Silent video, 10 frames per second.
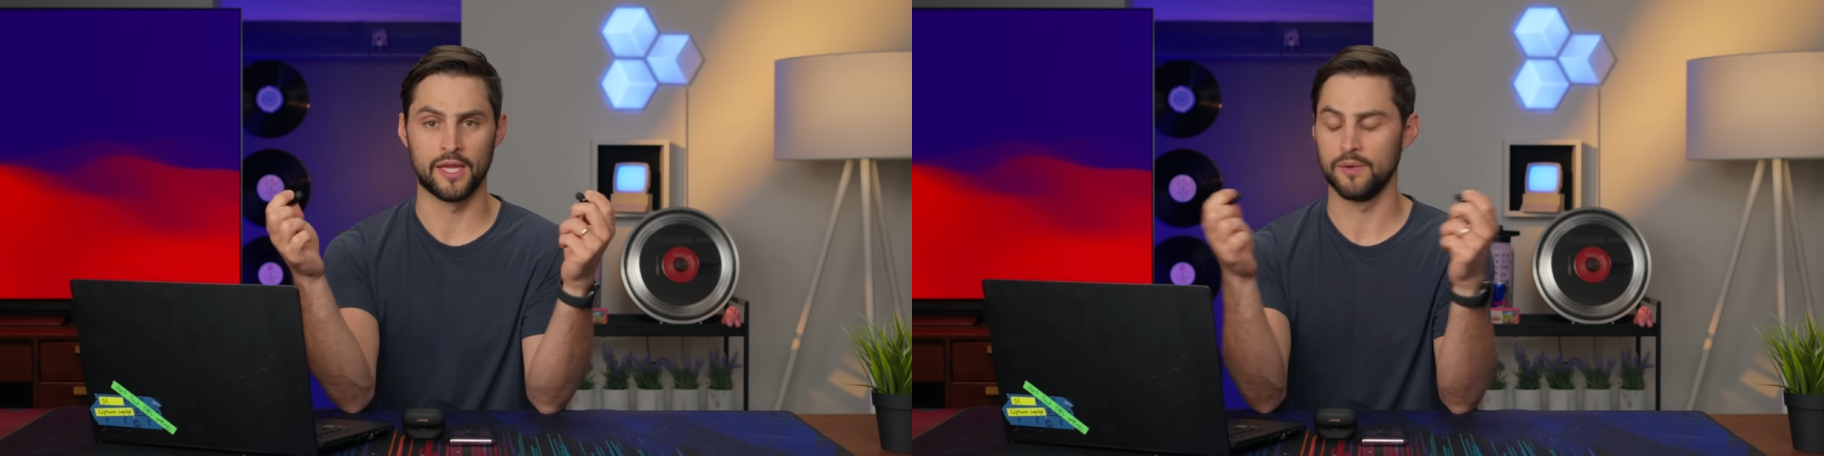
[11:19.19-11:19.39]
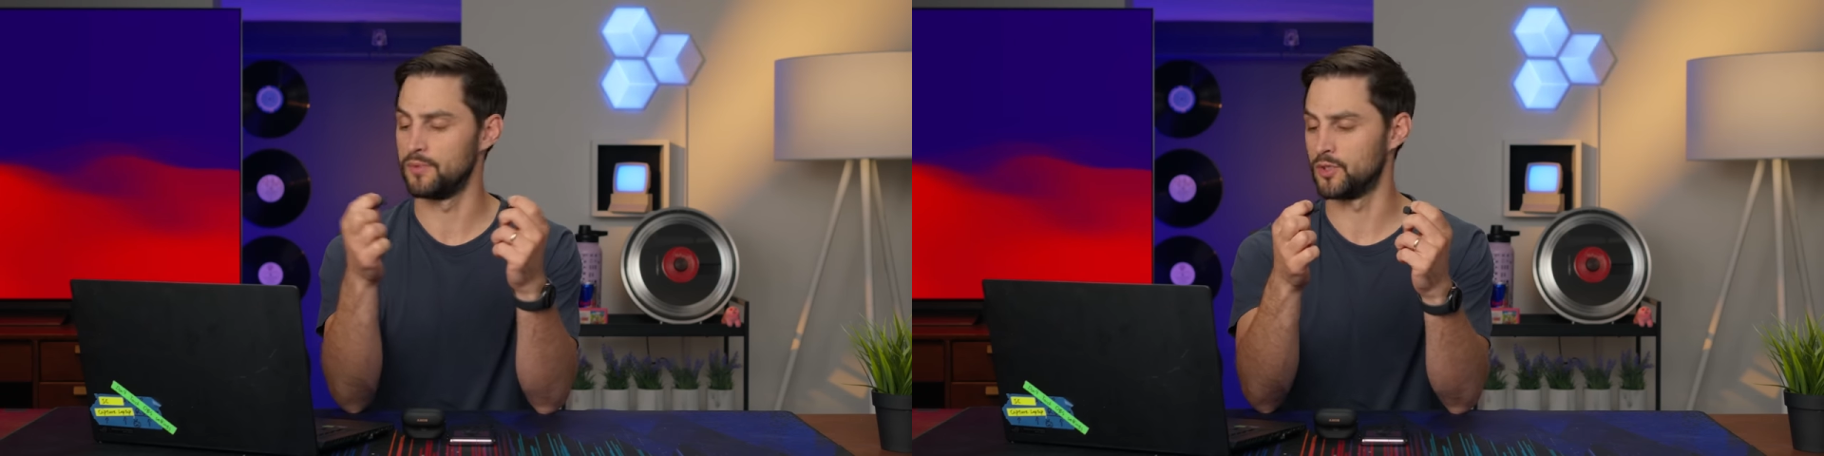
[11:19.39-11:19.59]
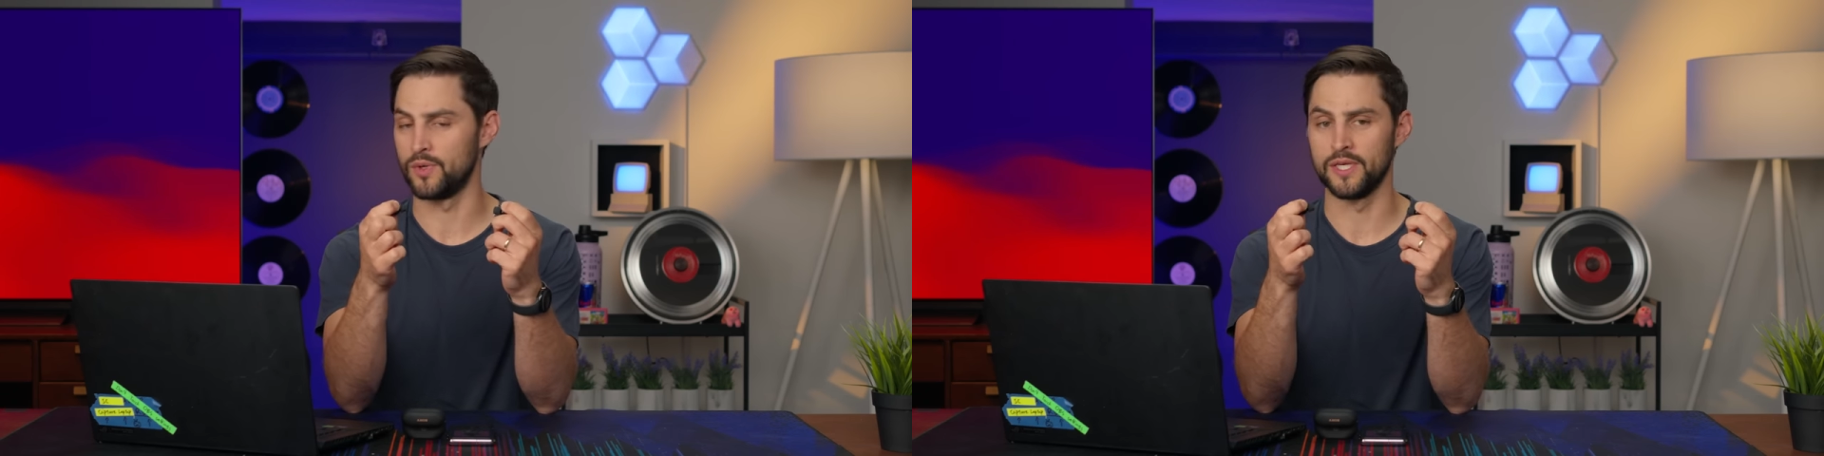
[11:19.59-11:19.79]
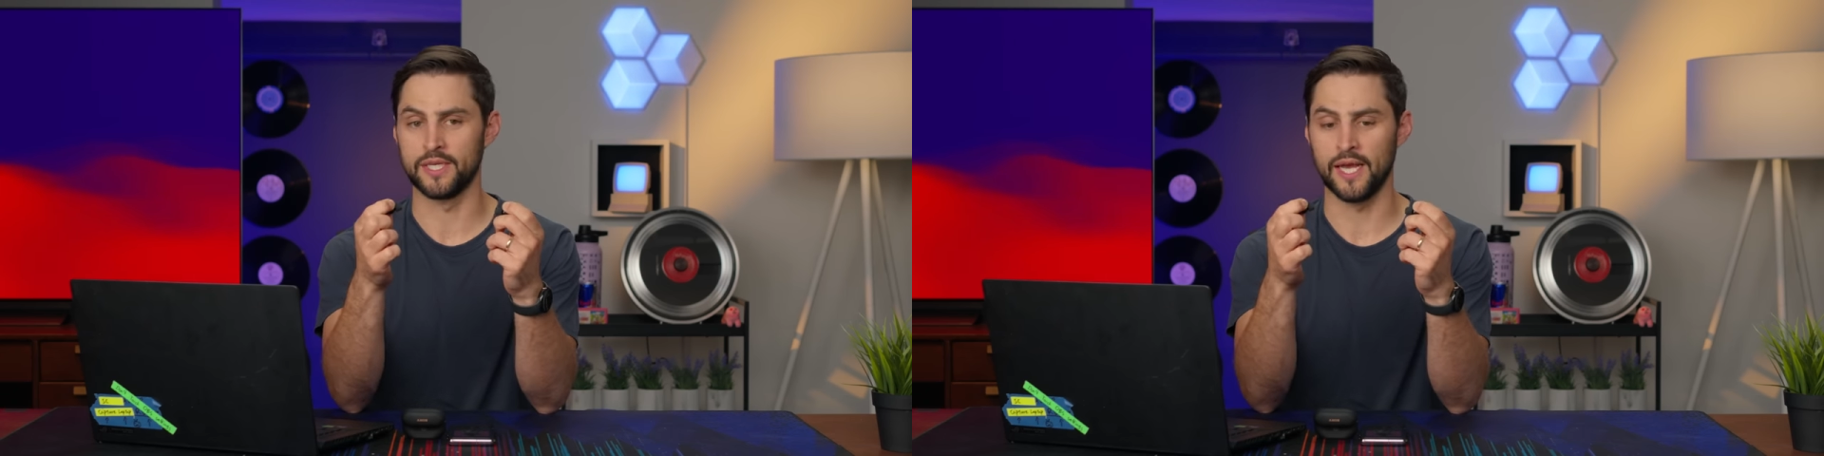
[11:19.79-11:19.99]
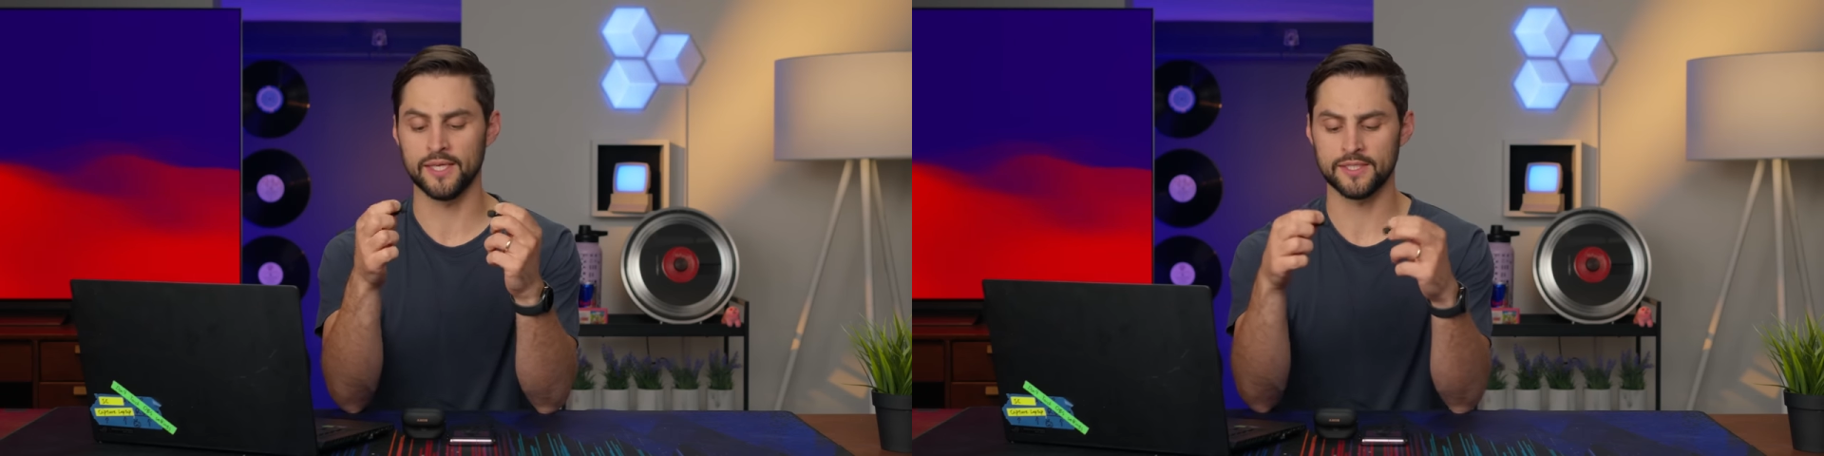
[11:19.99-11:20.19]
in between
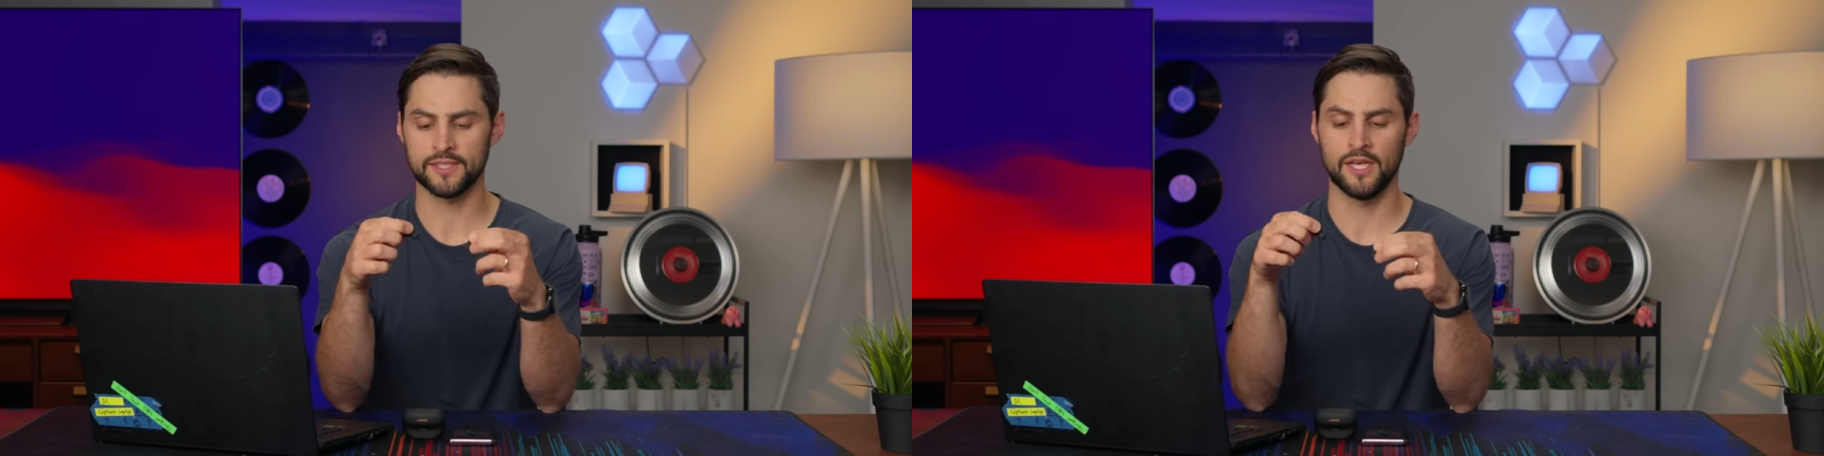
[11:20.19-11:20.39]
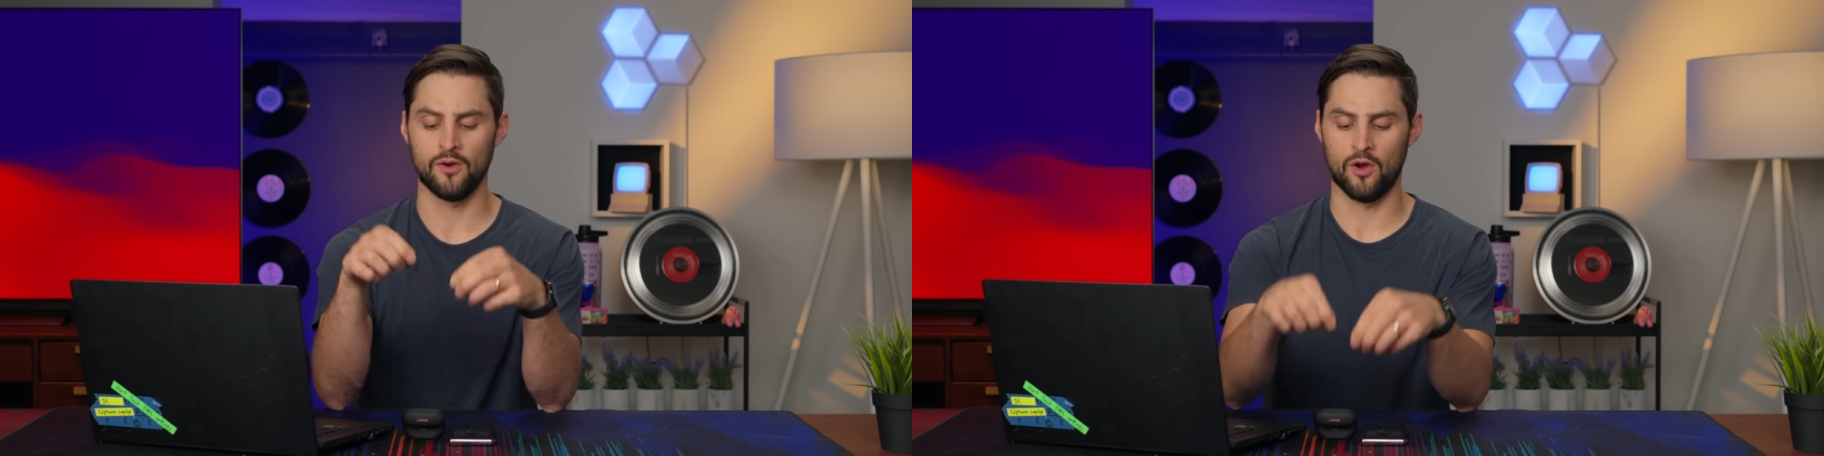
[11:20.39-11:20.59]
tests.